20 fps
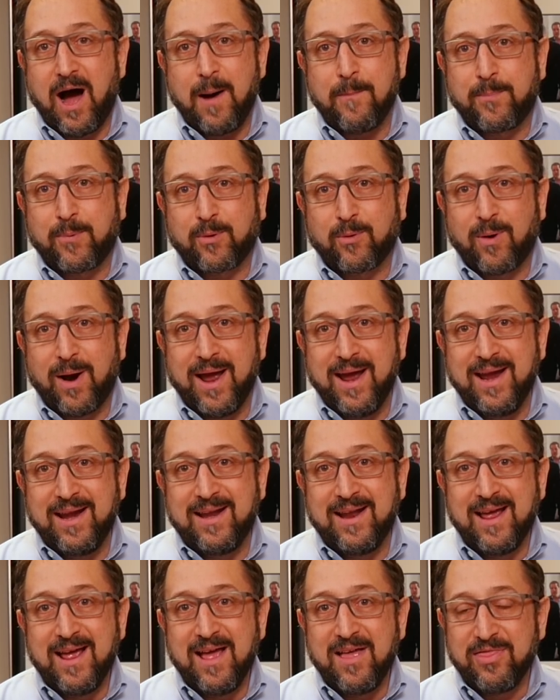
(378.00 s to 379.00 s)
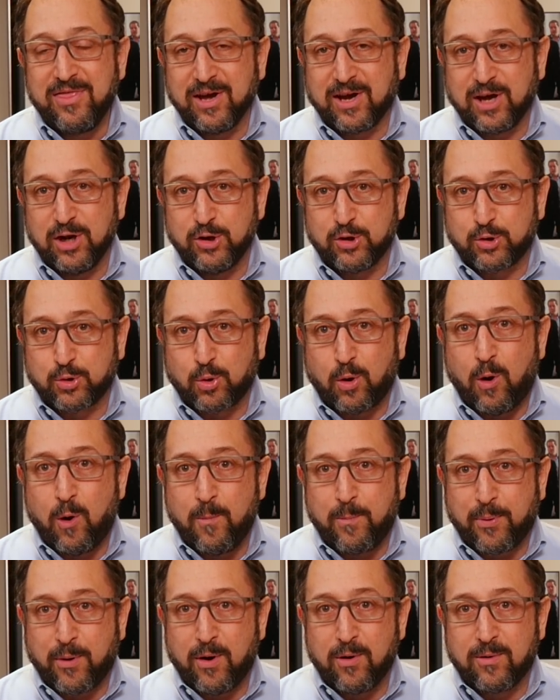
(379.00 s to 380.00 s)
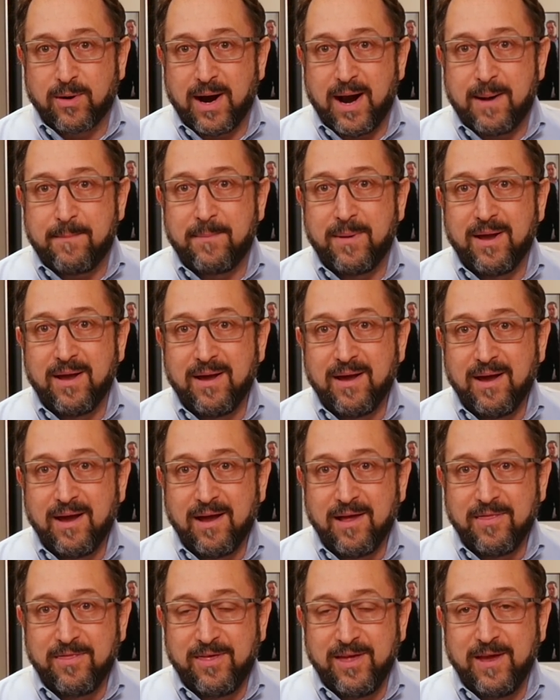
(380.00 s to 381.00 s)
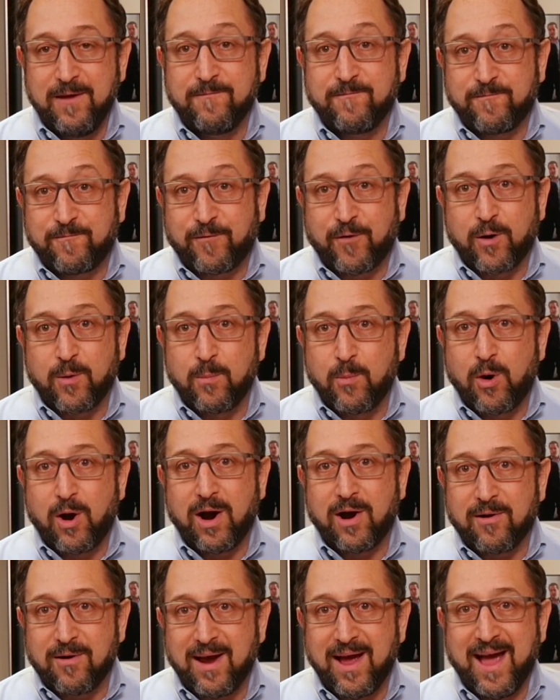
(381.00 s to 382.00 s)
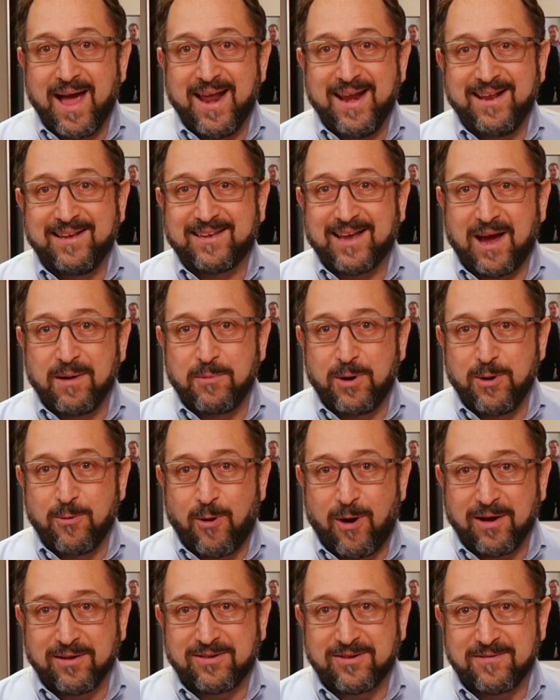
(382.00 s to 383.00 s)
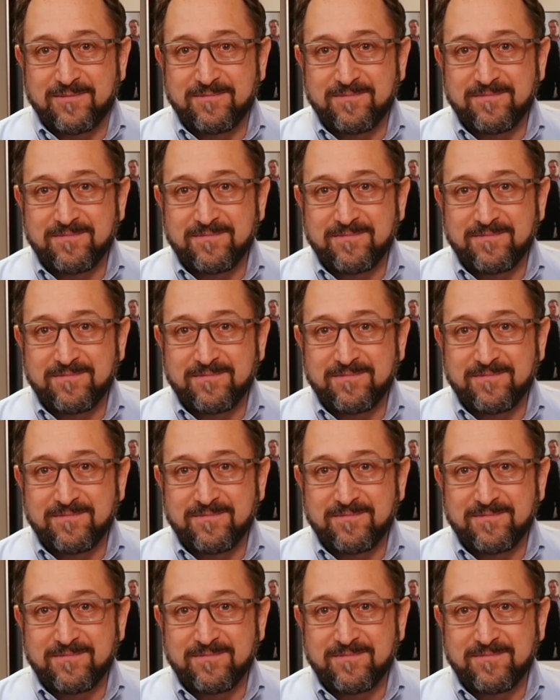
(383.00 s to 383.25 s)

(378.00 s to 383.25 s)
upgrade the control program, the firmware, anytime we want.